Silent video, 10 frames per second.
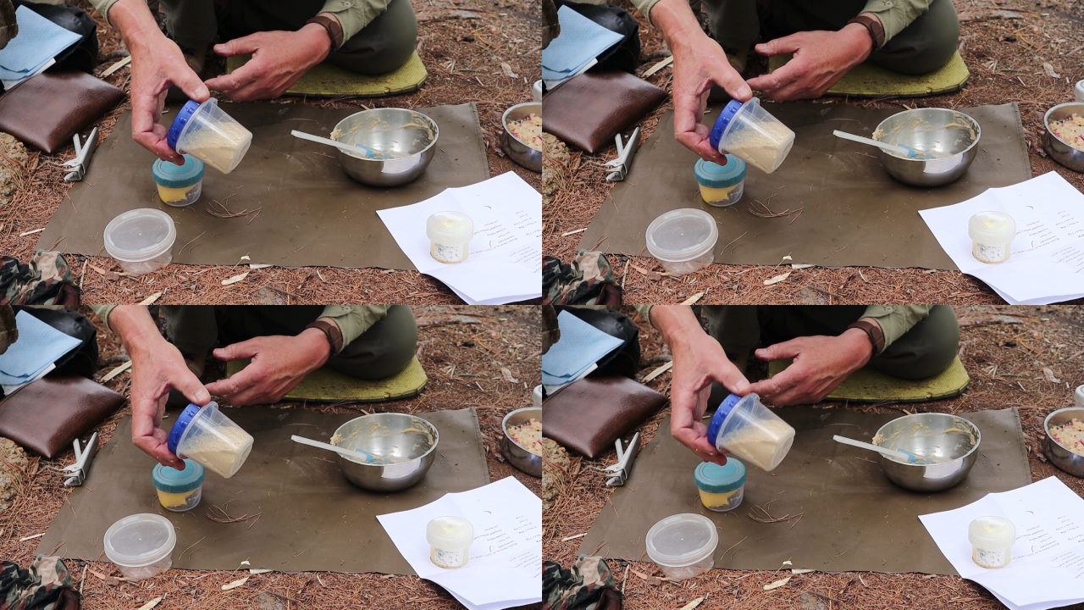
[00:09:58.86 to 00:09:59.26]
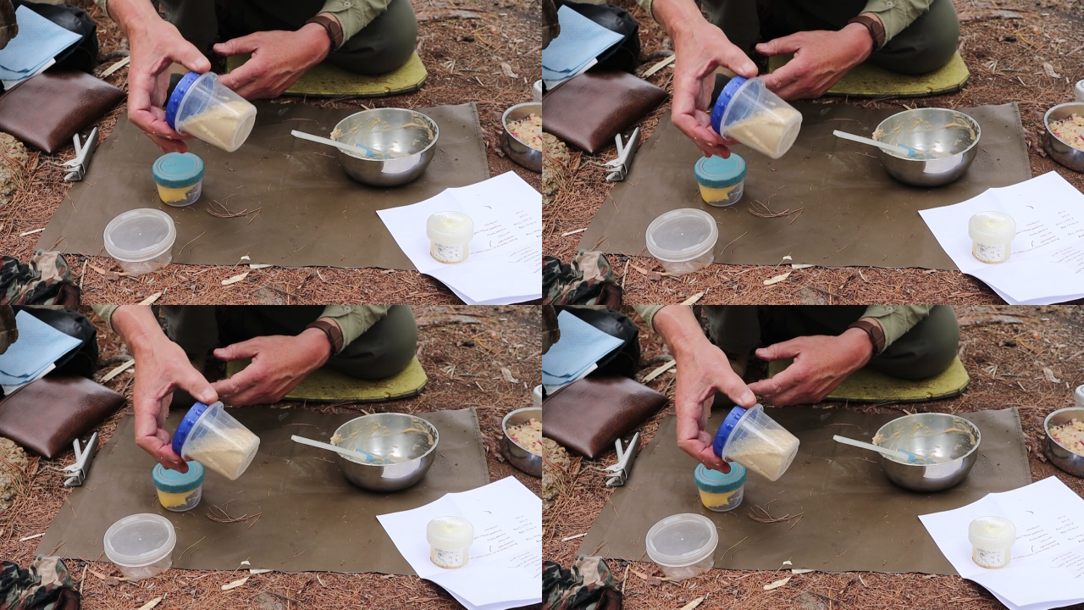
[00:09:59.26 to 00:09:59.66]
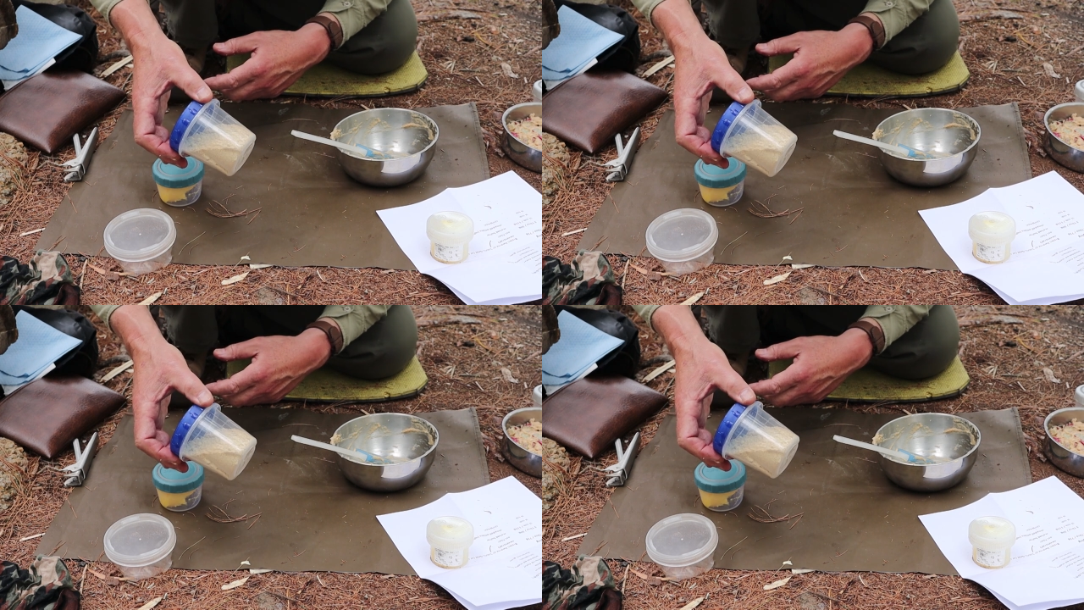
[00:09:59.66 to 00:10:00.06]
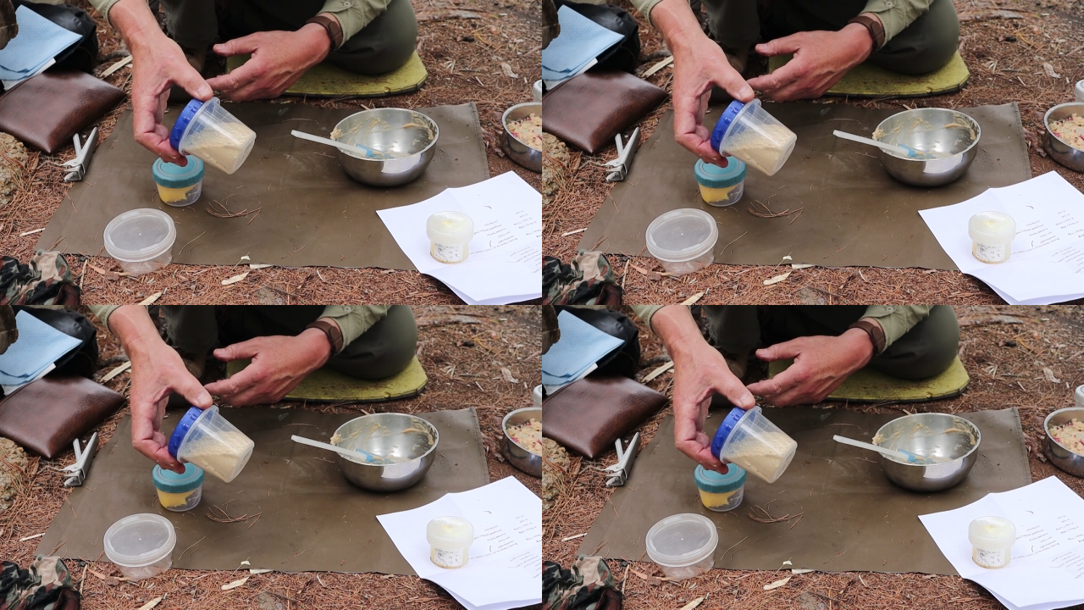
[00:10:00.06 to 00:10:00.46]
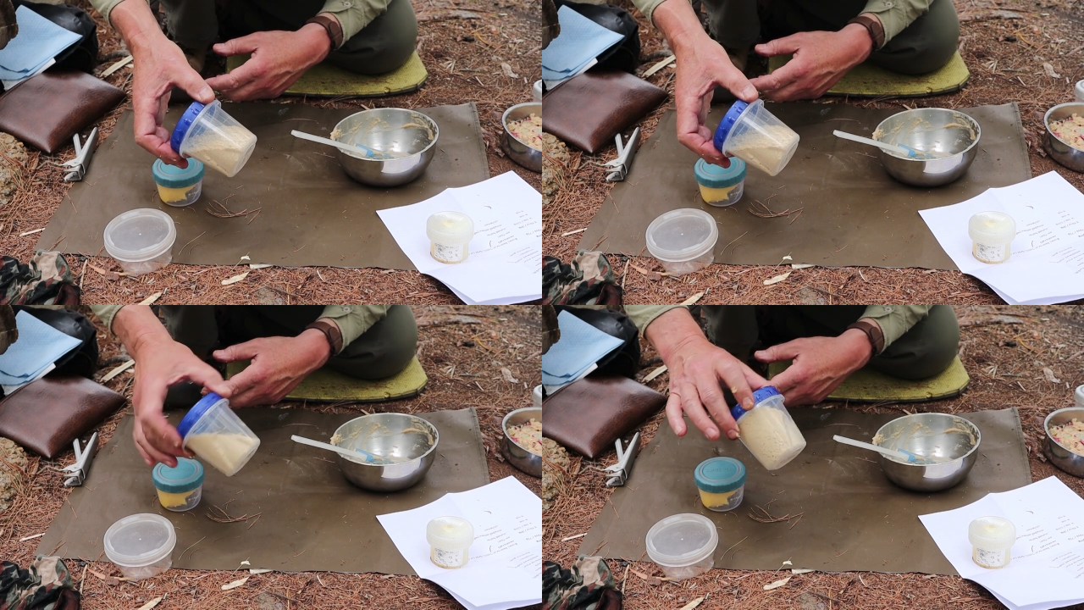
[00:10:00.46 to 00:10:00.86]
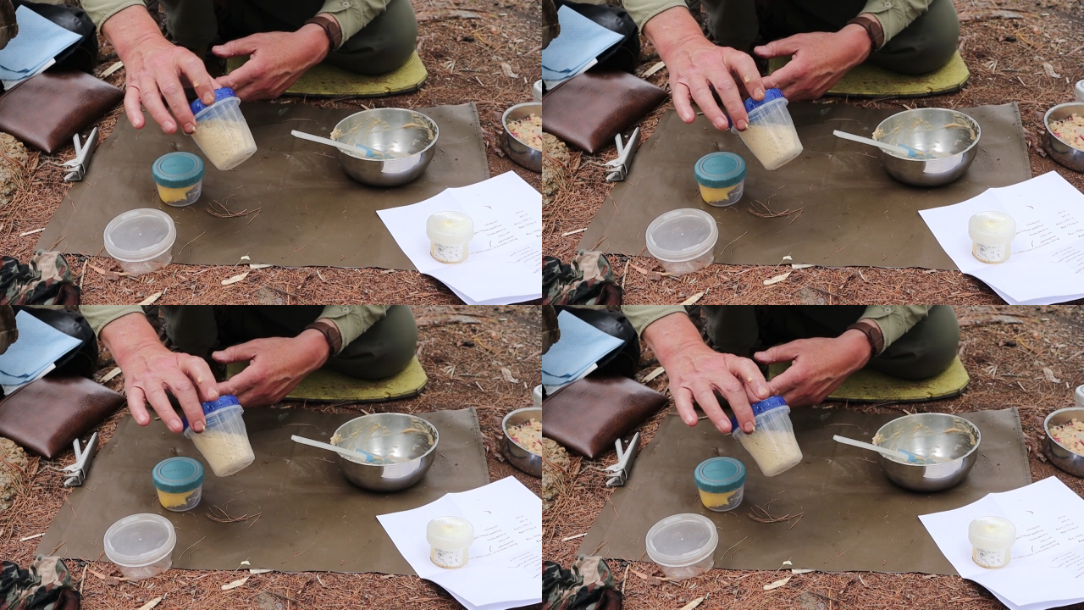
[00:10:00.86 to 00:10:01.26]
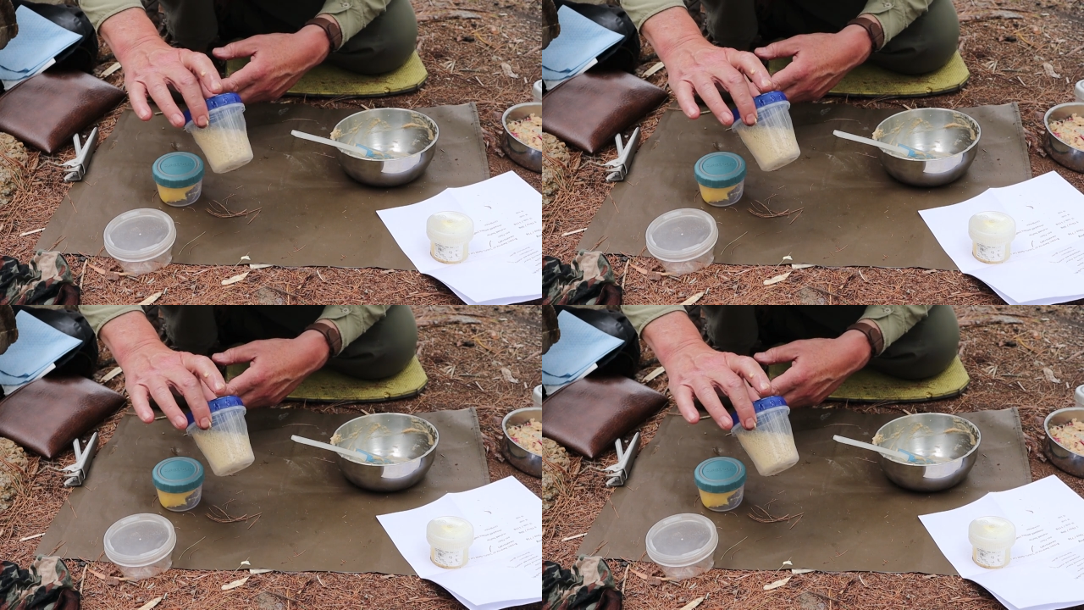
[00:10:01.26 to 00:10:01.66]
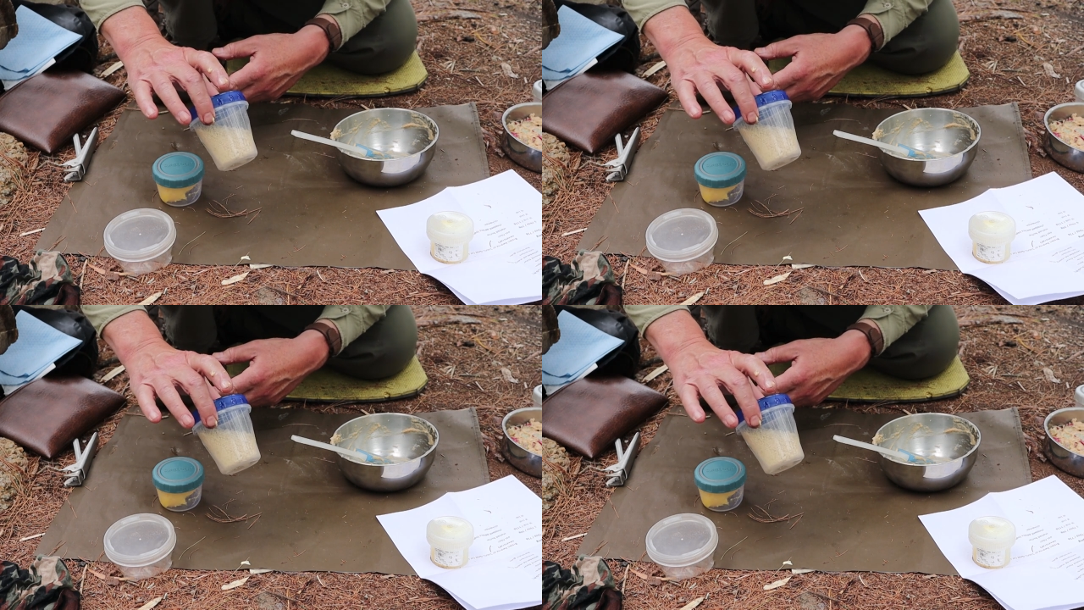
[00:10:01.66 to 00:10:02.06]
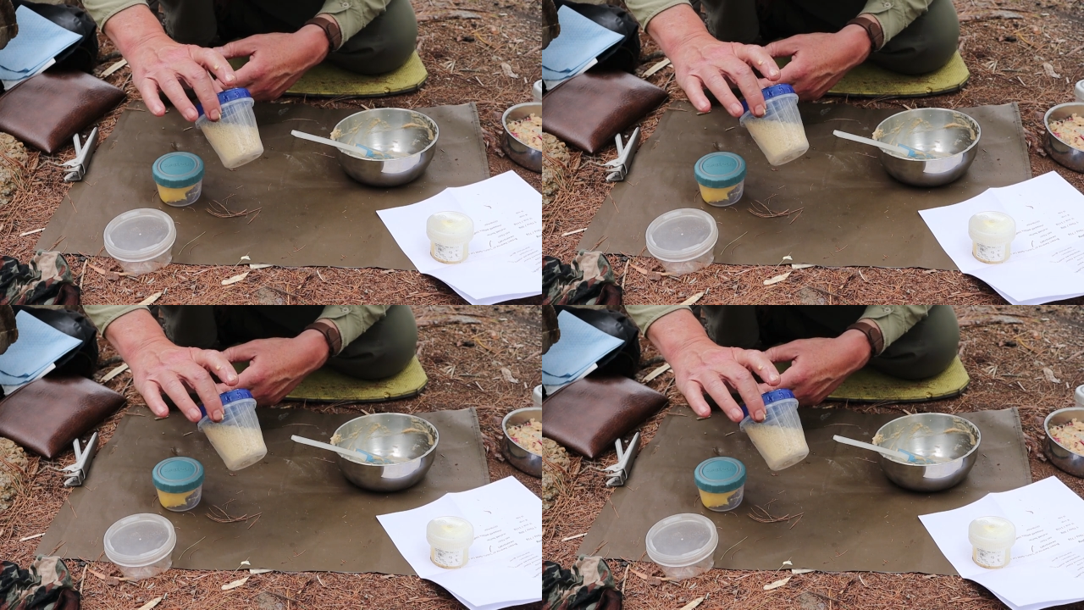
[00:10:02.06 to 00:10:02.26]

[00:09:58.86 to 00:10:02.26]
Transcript: [unreadable: no face in view]